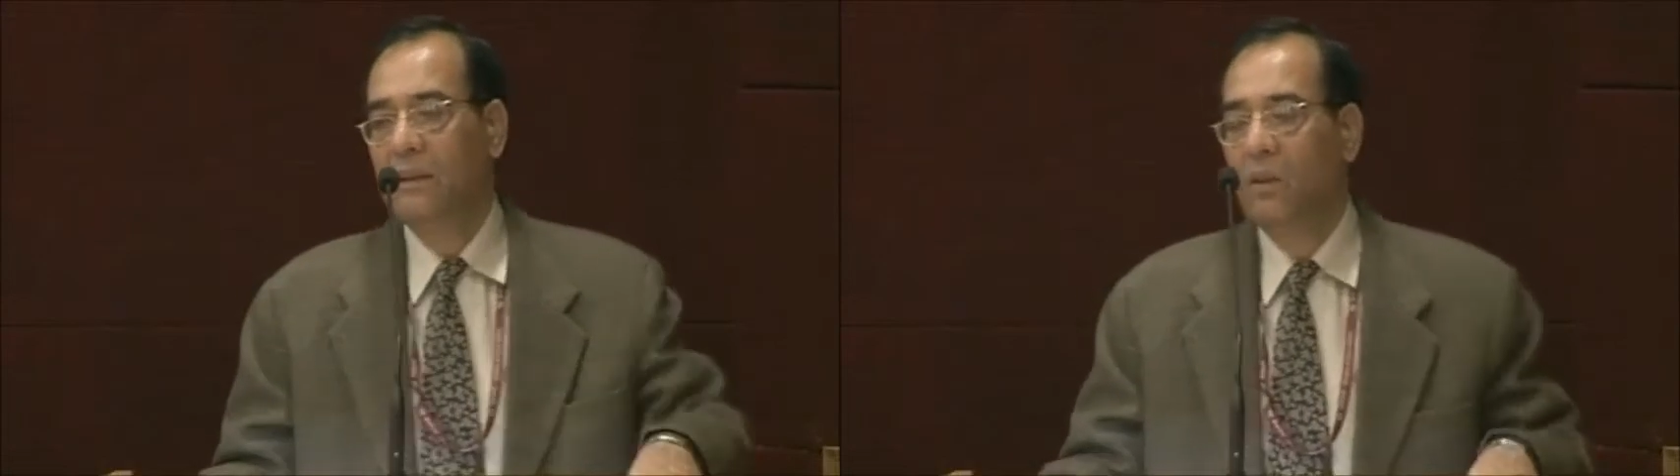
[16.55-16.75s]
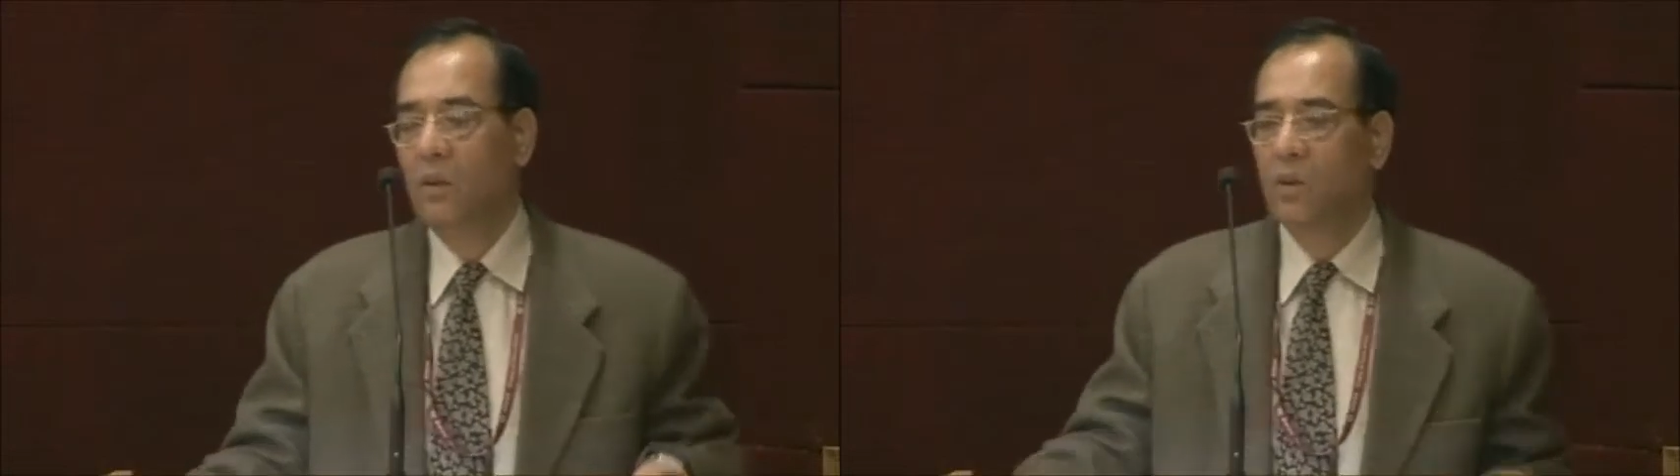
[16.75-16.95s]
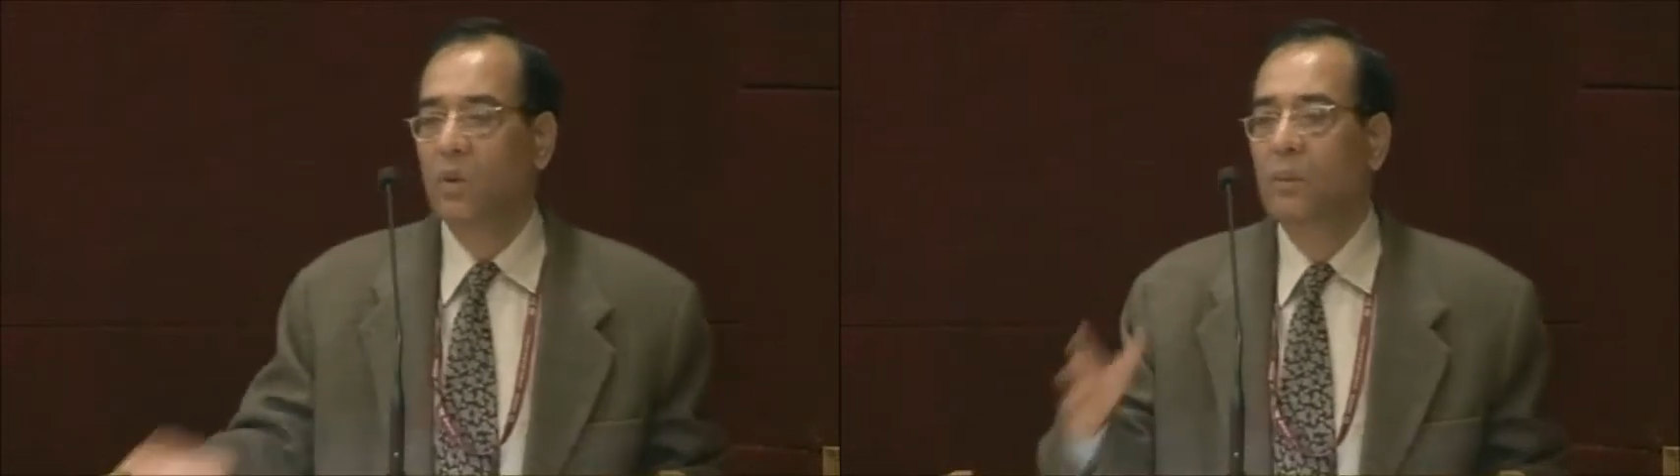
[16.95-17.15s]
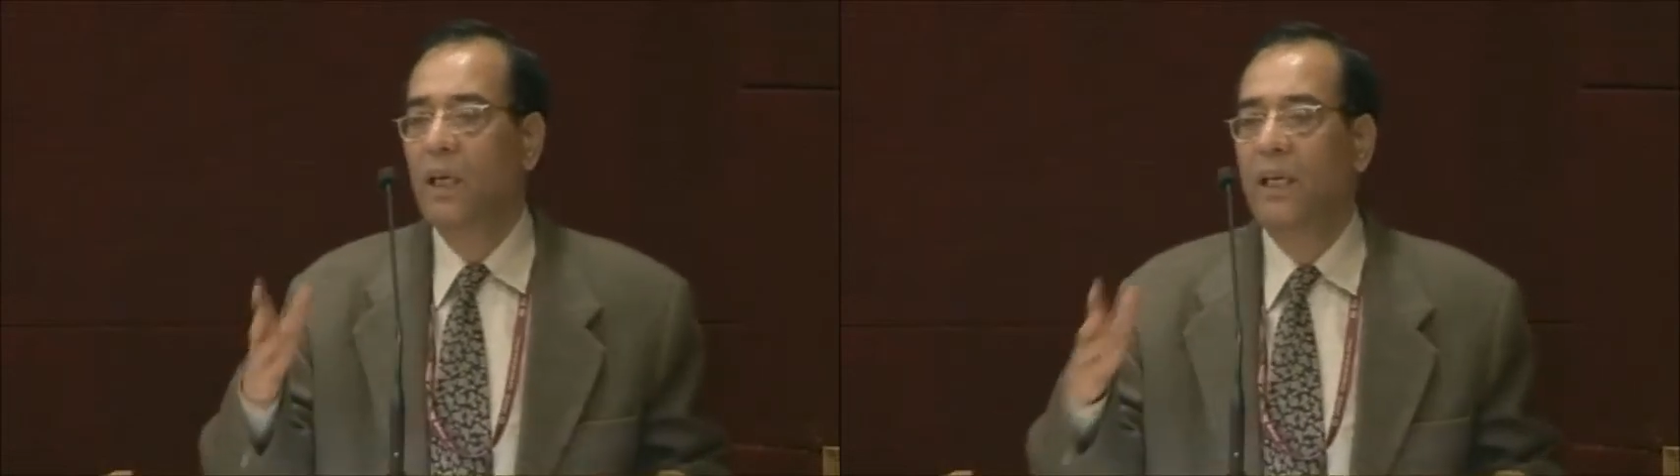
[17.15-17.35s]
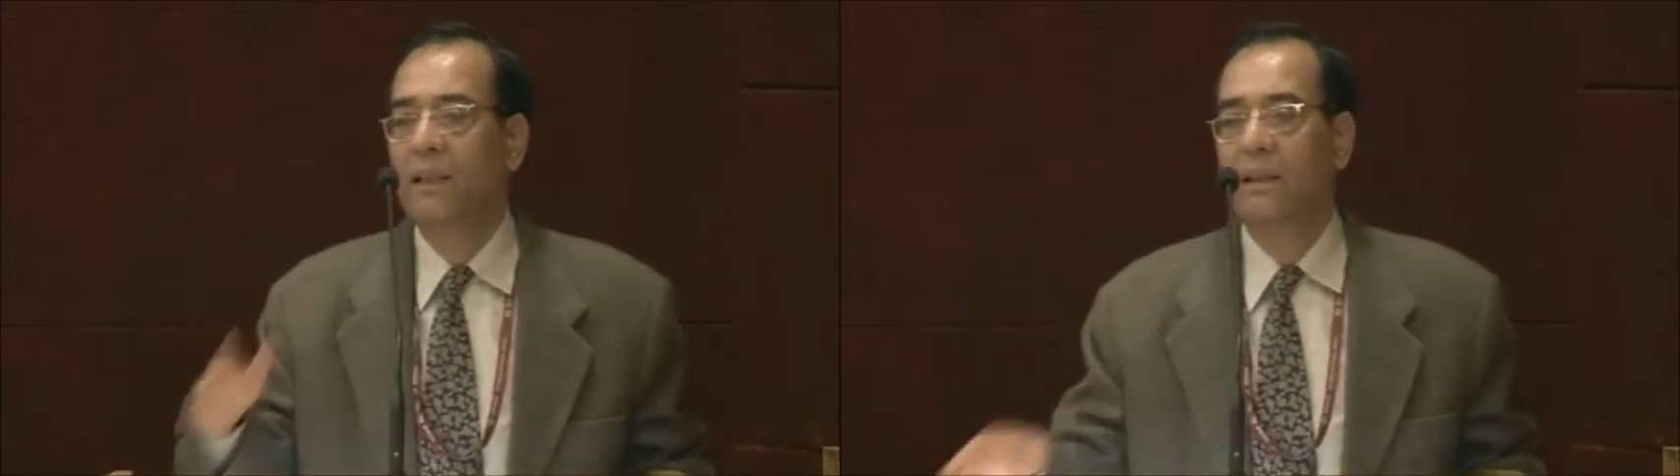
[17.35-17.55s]
Doctor Gupta
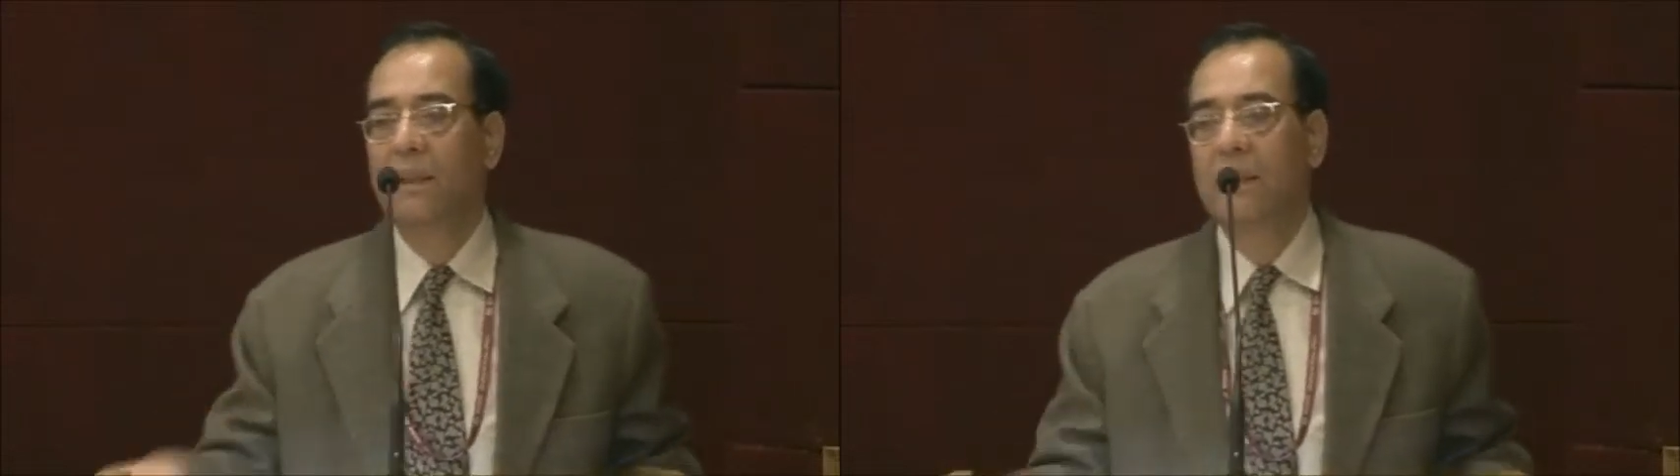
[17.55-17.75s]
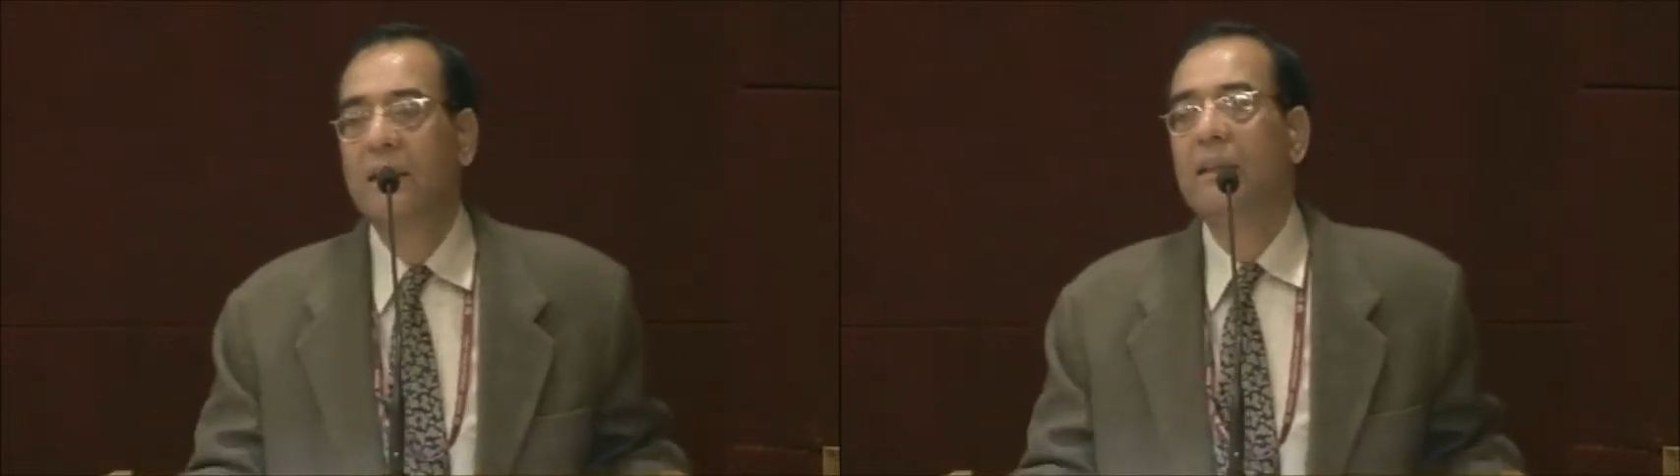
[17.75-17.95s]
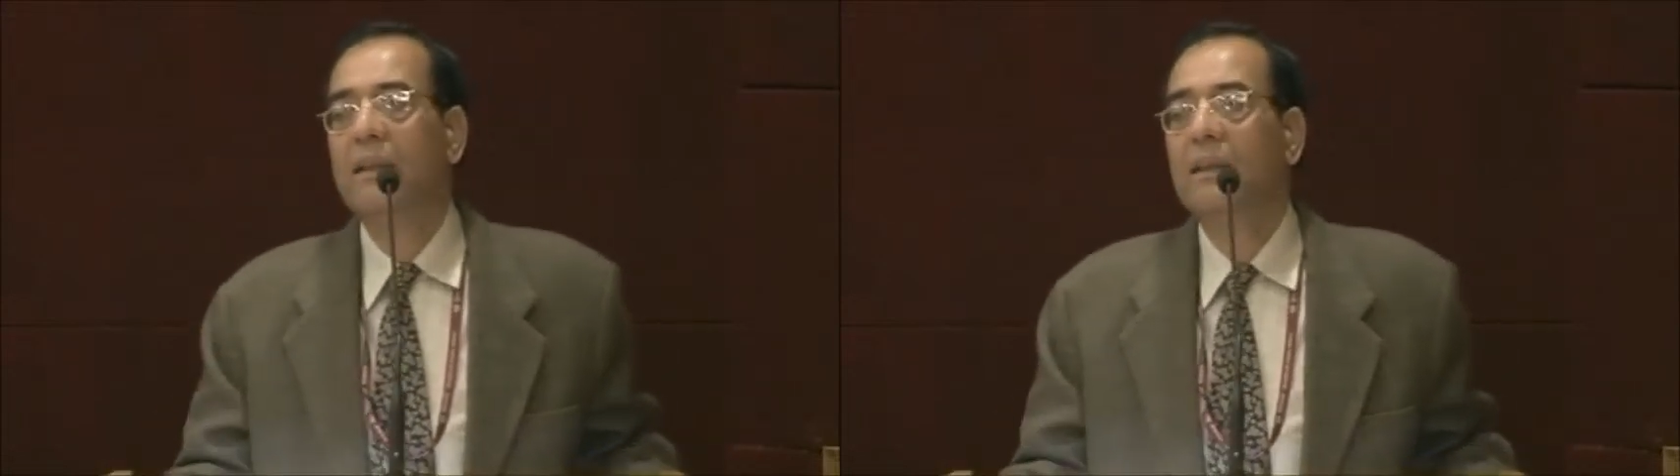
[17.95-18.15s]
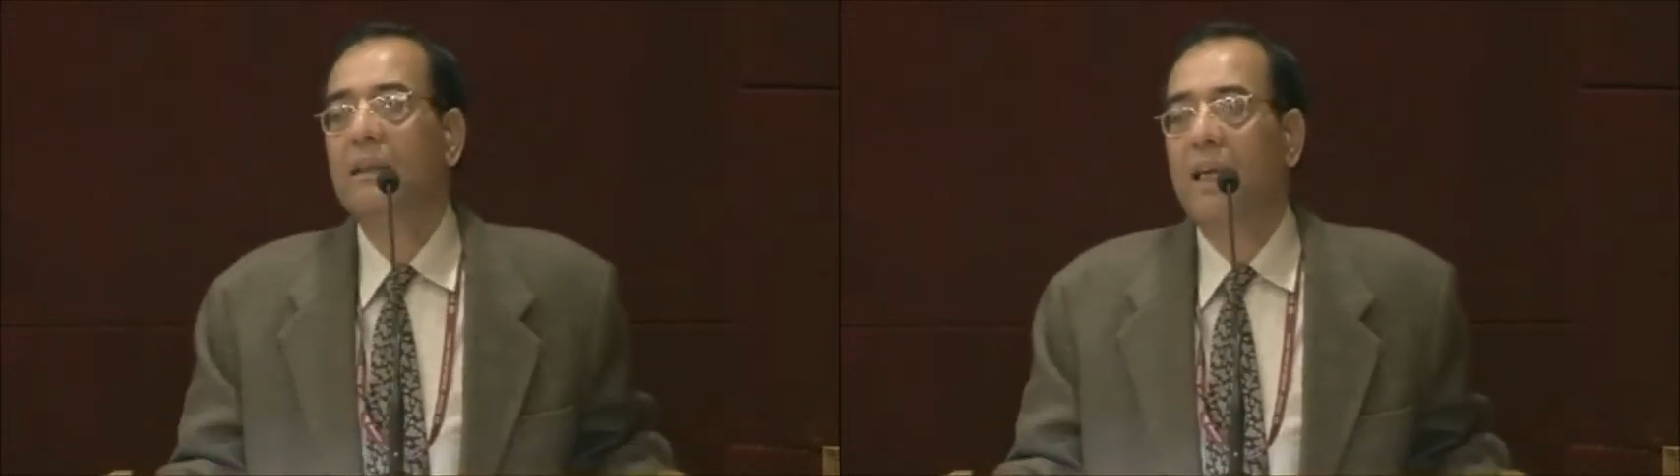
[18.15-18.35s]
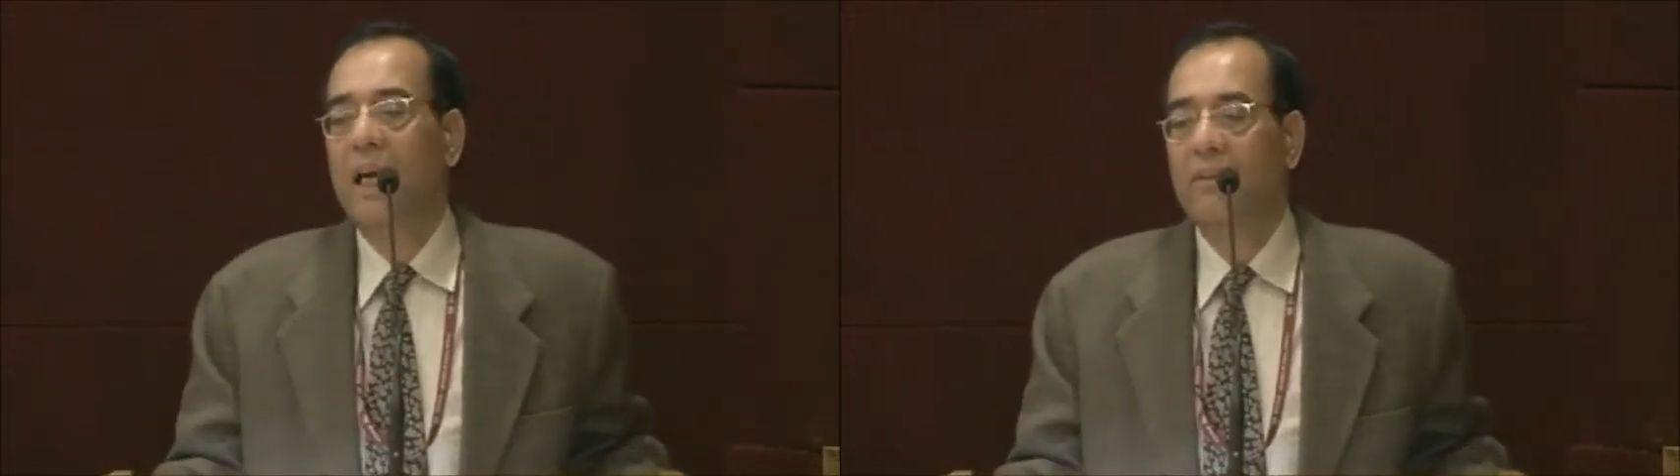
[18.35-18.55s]
and, uh,
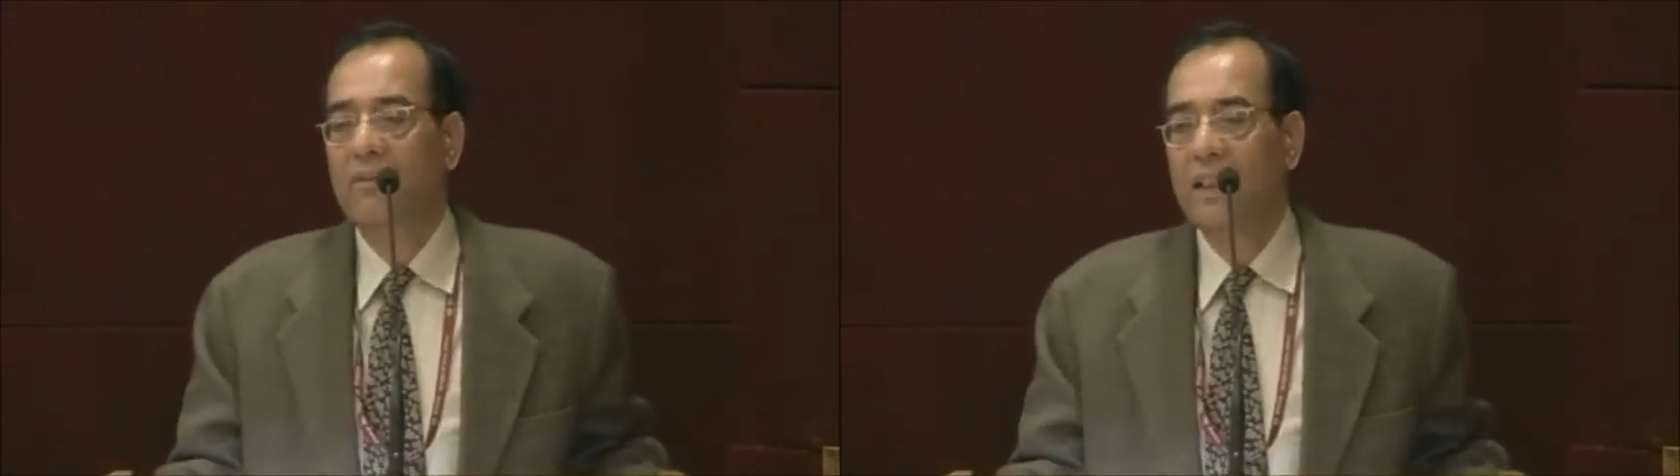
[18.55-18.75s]
and